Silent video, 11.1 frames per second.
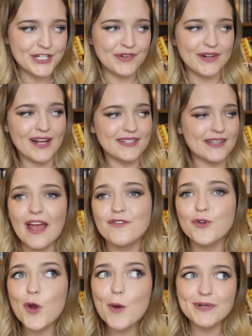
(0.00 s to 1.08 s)
she realized that they have
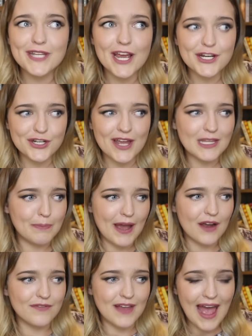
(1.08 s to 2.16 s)
no protection at the
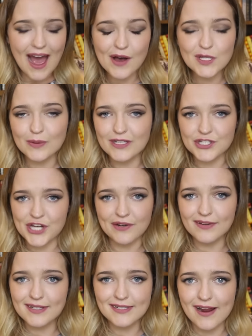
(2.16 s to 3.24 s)
back of the house where this
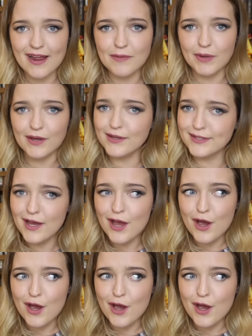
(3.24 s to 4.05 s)
general is staying, because